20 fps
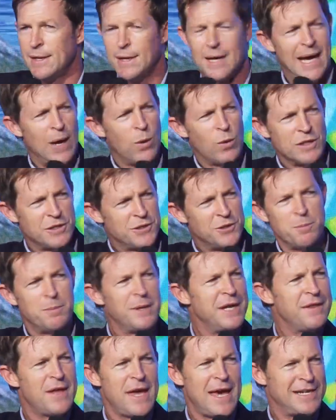I wanted to
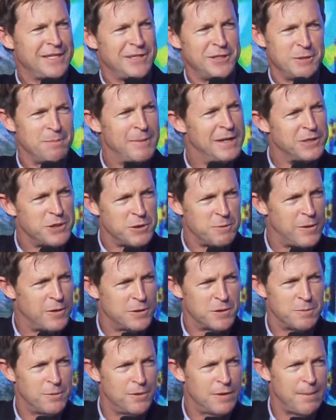be in the action as much as
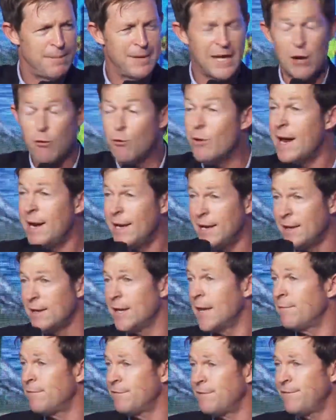possible. I mean, I really
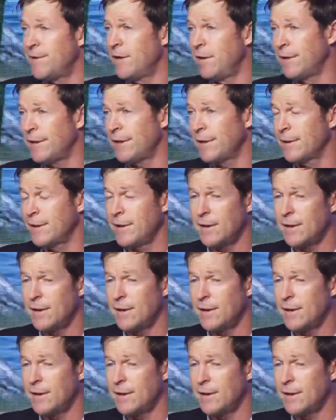loved fielding.